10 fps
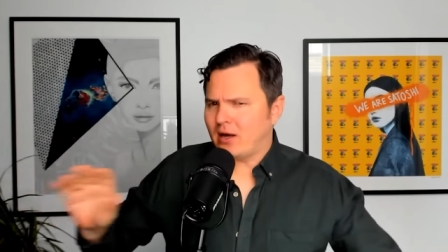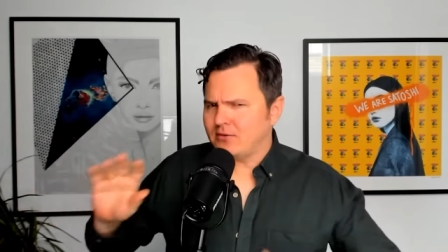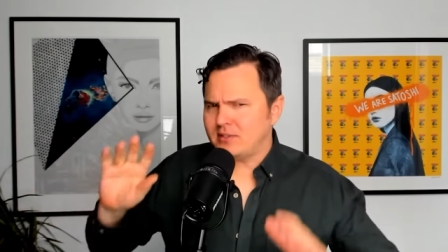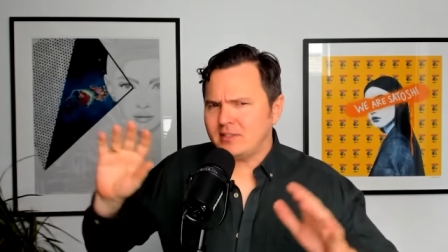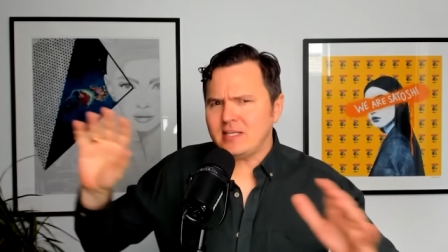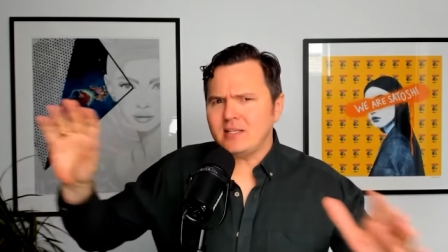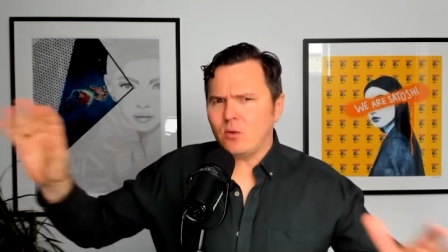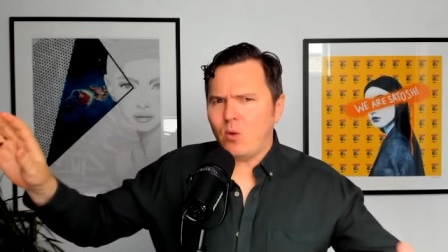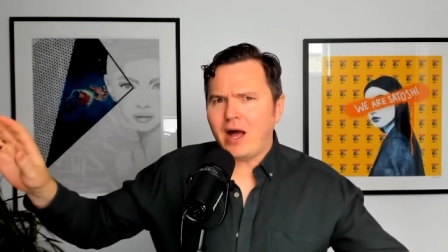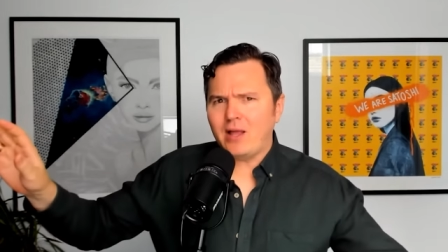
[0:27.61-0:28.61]
I've seen the
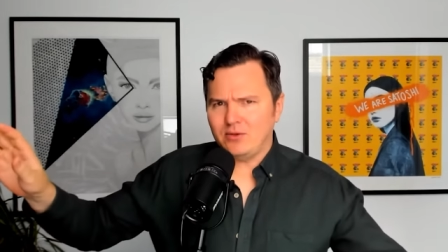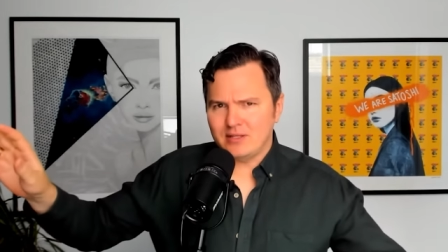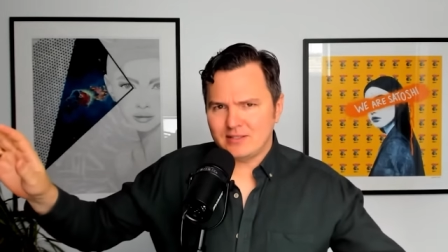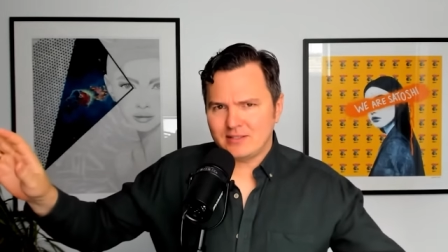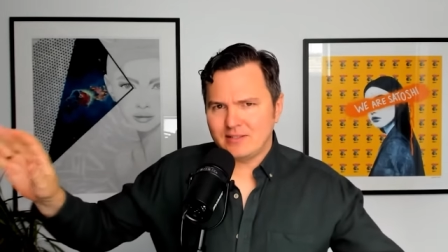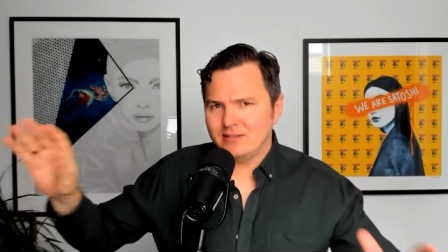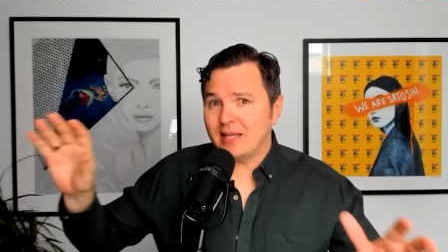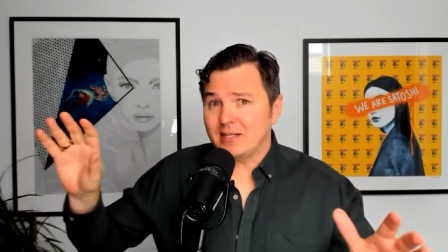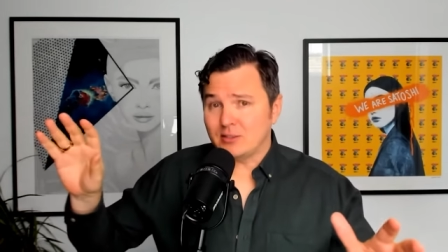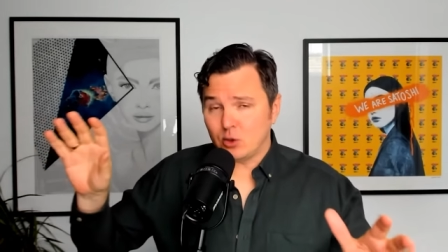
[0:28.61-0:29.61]
wildness
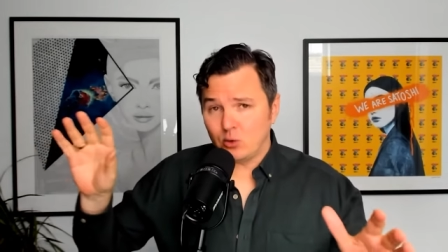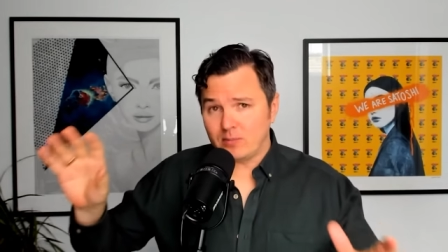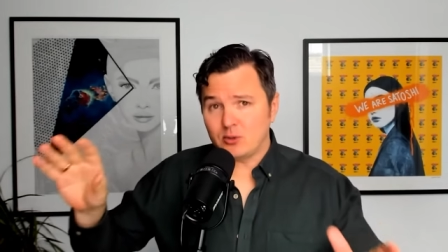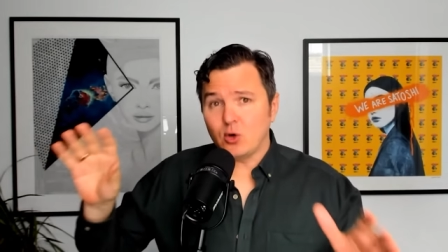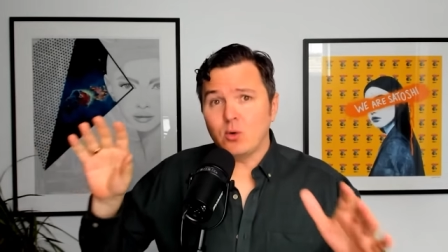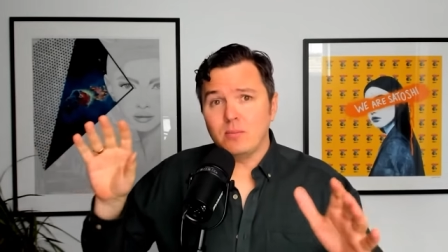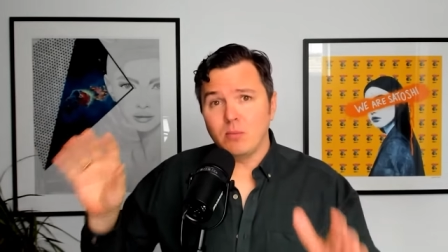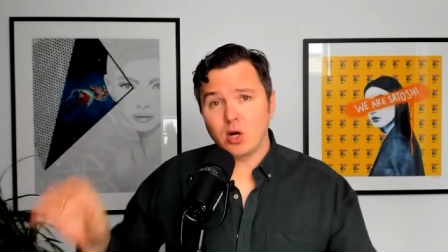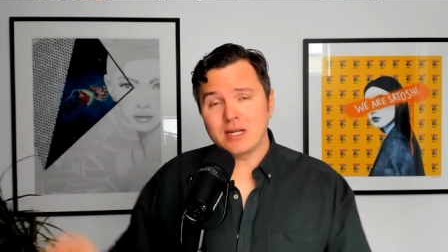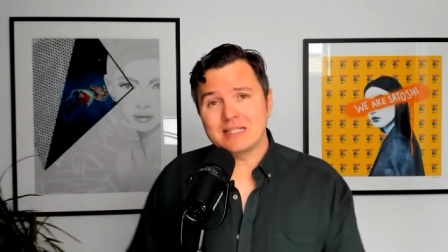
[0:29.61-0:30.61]
that is the crypto
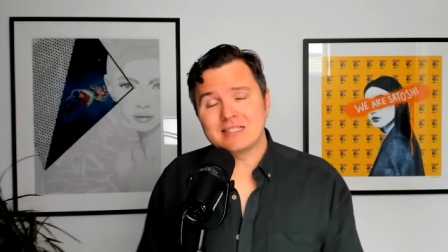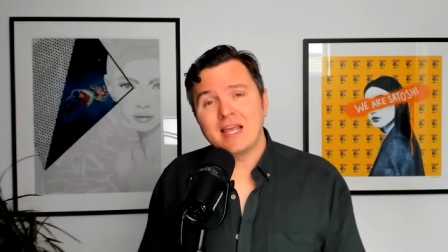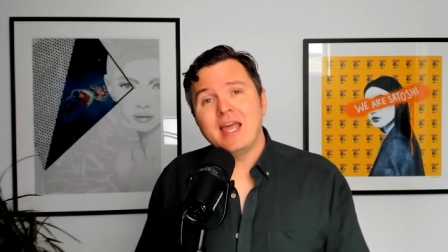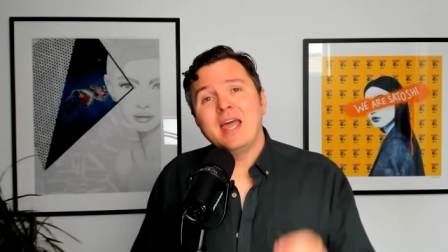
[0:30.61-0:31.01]
markets,